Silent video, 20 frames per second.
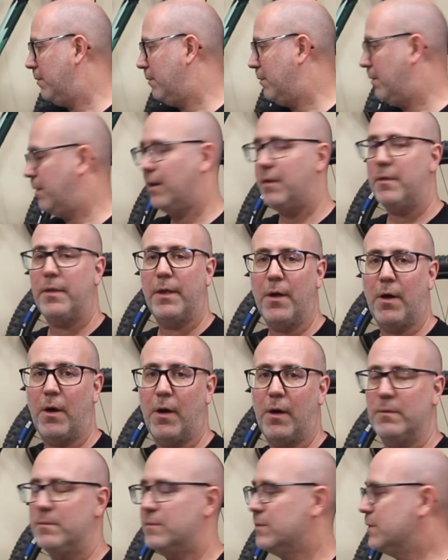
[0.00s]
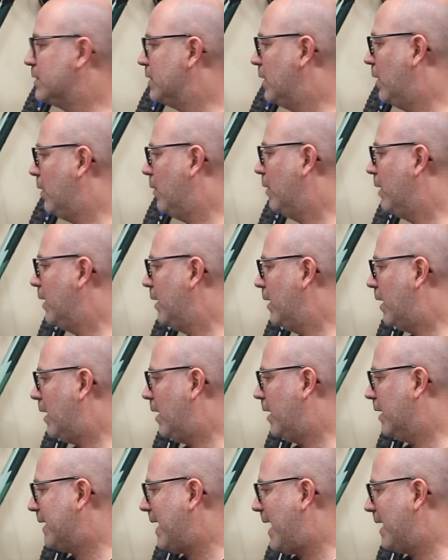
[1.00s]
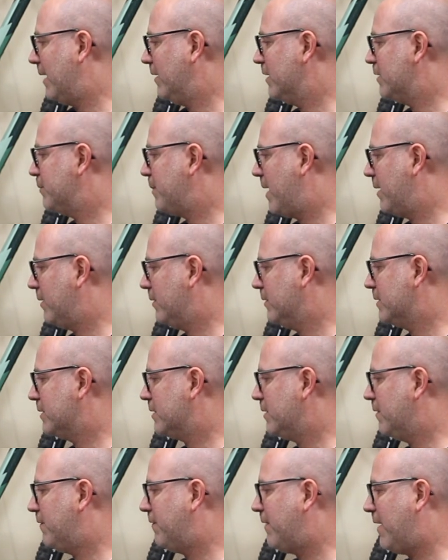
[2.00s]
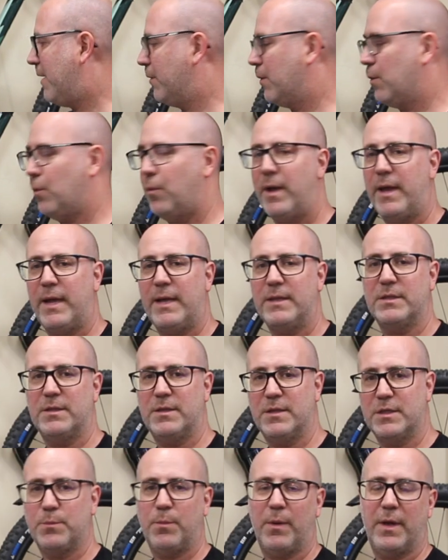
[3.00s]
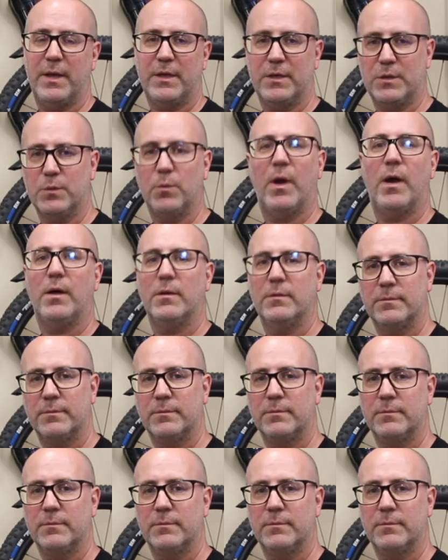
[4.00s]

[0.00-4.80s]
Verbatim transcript: there they are. So uh, Catalyst pedals found their way to this bike as well.